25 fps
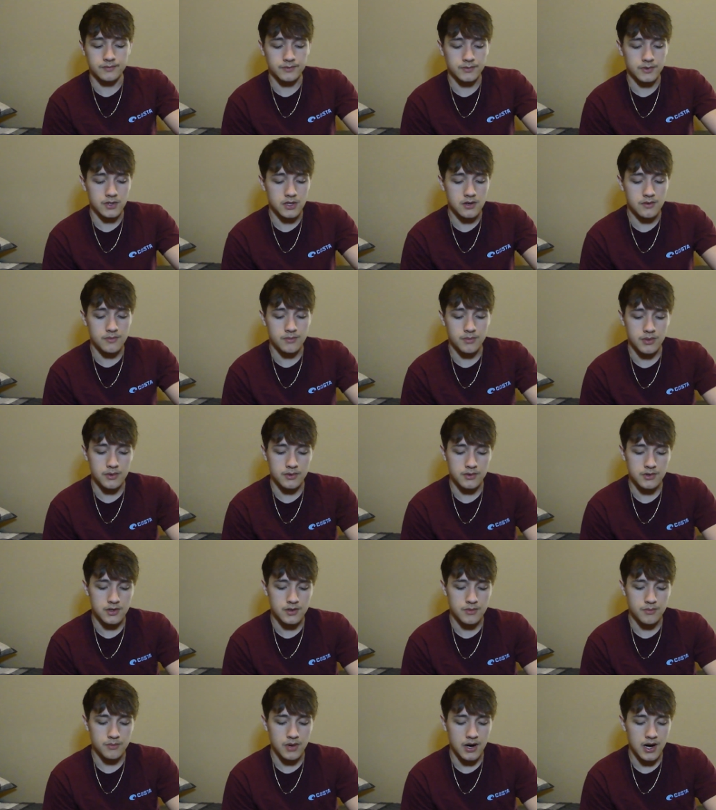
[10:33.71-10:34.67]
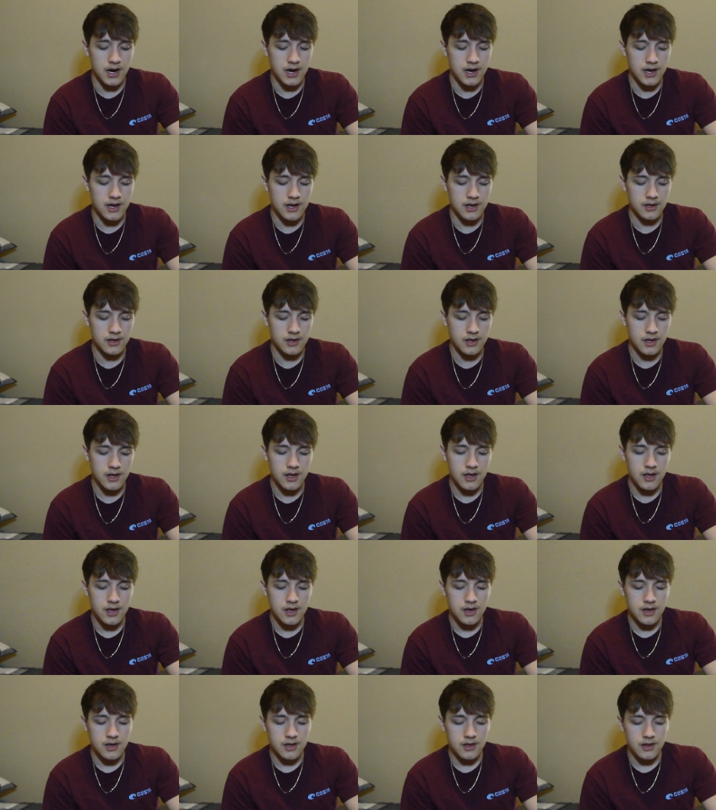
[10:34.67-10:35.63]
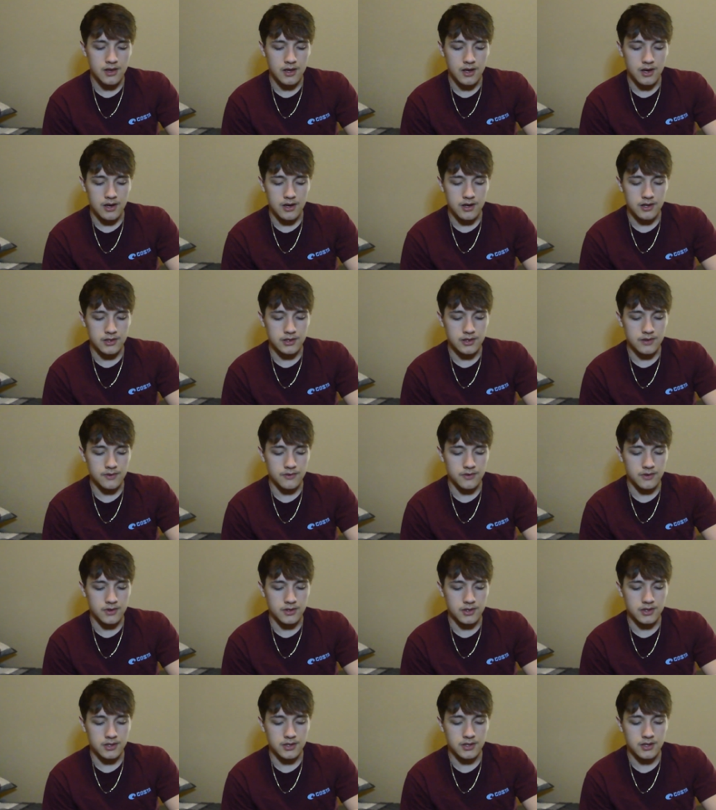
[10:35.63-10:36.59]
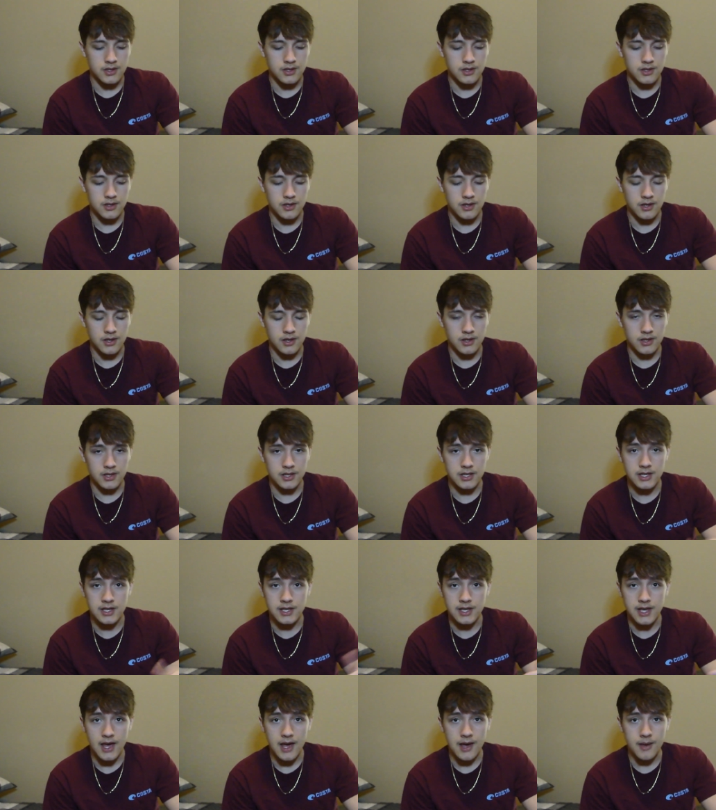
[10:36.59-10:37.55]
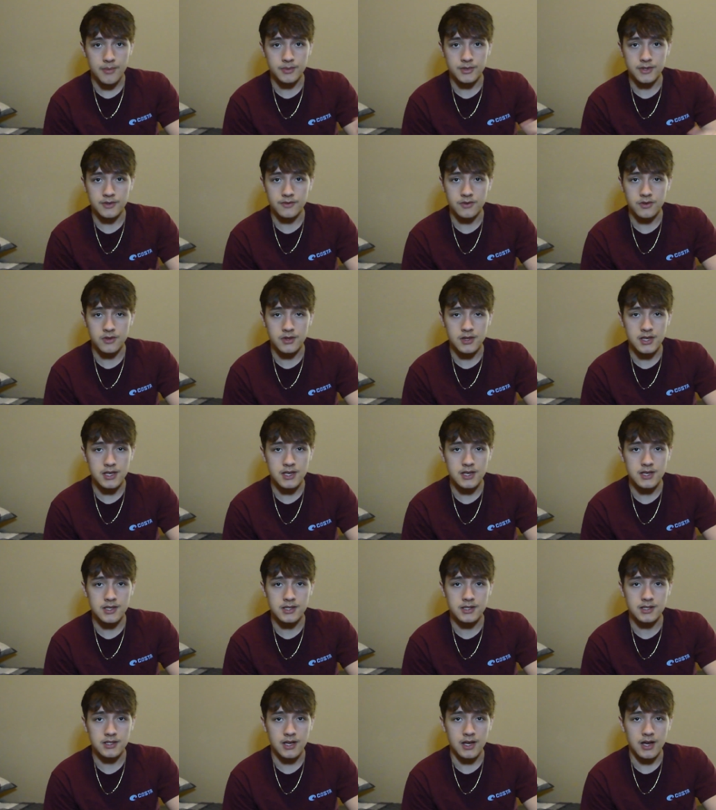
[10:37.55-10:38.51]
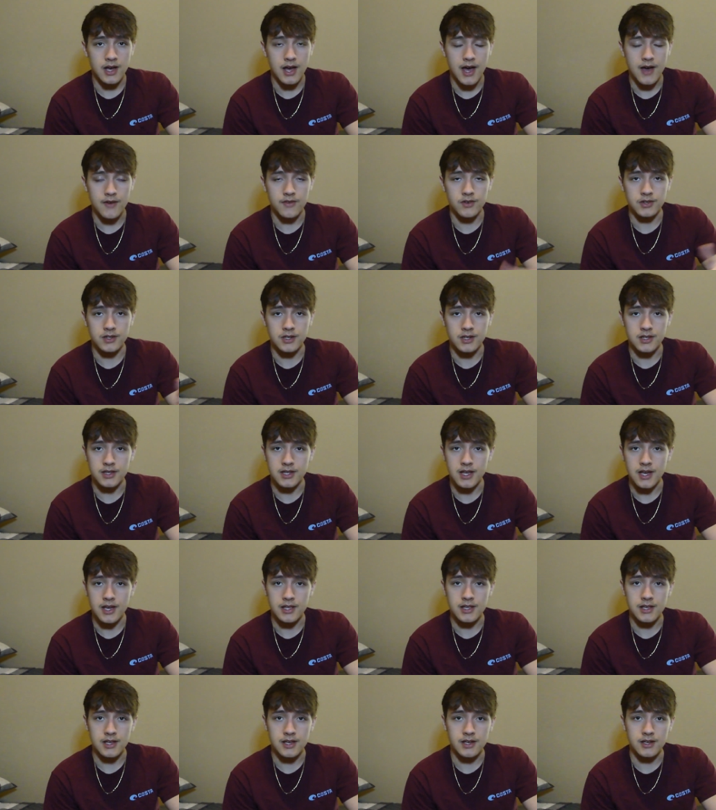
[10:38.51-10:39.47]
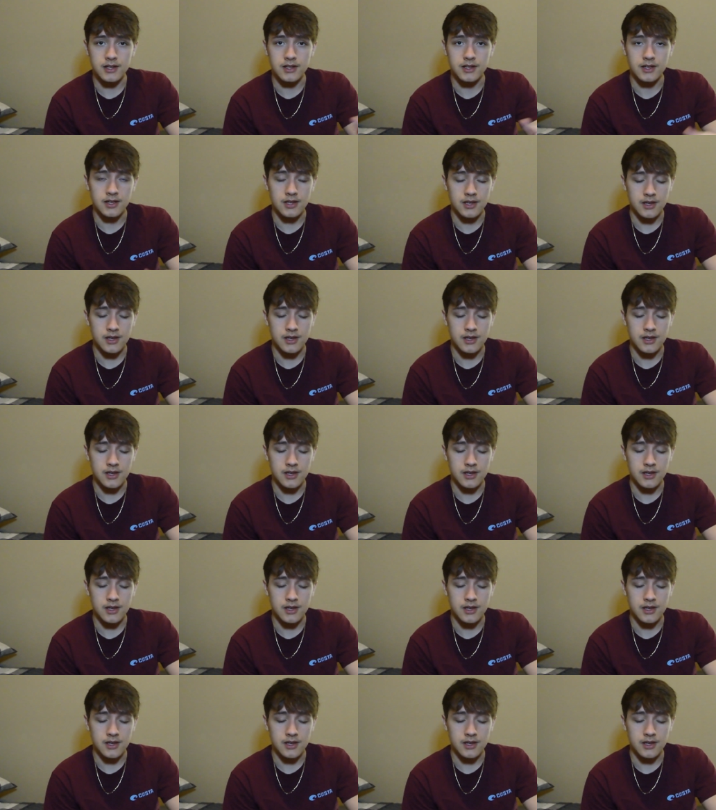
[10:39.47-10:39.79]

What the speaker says: You can buy different keycaps for these. I haven't done that yet.